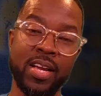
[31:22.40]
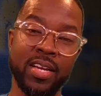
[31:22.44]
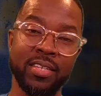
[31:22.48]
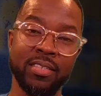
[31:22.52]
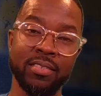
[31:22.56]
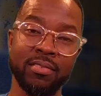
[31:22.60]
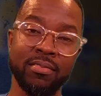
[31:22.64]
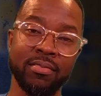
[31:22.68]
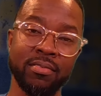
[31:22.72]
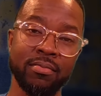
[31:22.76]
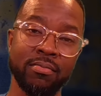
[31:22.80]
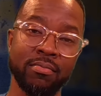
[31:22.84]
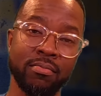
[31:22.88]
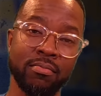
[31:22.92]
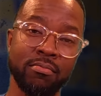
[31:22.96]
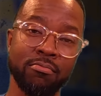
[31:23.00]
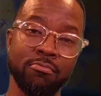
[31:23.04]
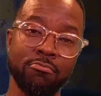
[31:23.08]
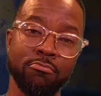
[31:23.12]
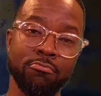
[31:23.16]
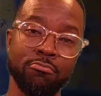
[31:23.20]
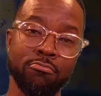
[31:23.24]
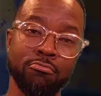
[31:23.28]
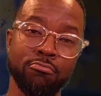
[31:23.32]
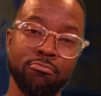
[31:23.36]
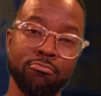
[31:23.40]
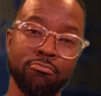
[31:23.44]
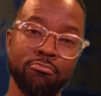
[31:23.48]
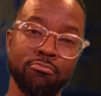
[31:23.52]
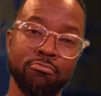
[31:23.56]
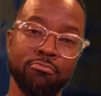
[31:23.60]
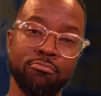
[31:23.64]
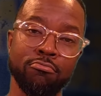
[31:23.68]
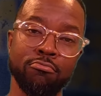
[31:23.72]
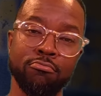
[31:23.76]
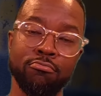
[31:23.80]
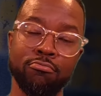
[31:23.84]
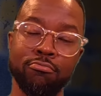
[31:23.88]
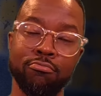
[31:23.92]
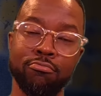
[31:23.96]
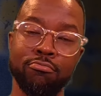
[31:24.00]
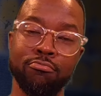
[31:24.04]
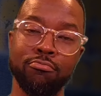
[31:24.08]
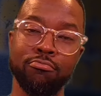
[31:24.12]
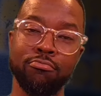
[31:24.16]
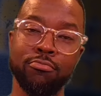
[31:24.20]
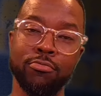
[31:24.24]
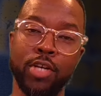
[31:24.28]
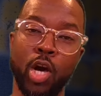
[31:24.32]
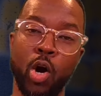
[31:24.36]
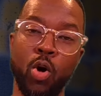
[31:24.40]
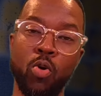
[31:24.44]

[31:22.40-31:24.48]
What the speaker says: Mahomes. Come on, man. Come